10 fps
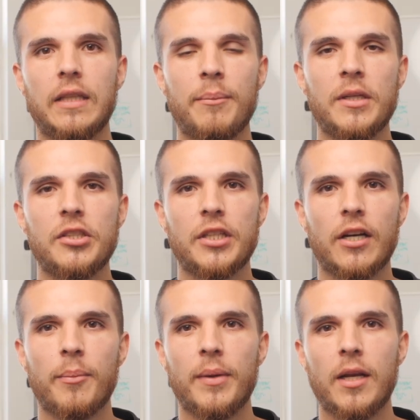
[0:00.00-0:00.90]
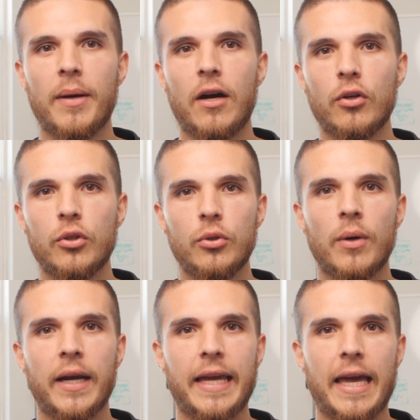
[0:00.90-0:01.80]
let me share a bit about who
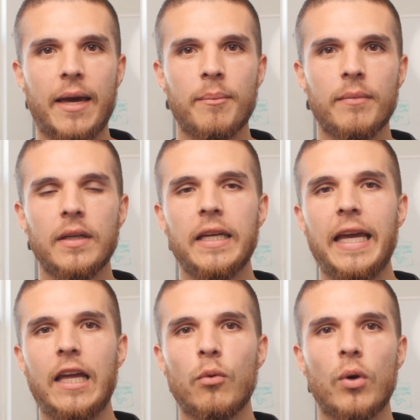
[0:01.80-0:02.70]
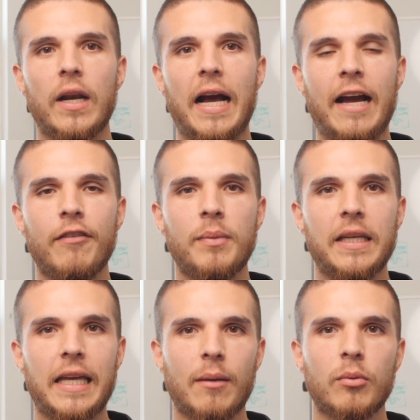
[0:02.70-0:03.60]
I am and what I've
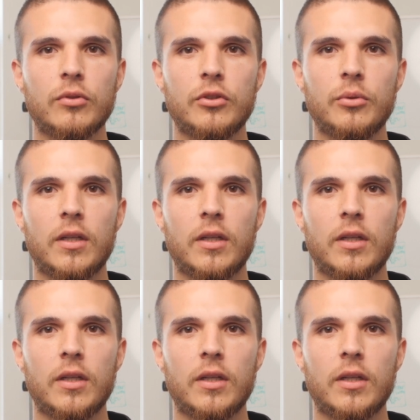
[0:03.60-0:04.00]
been able to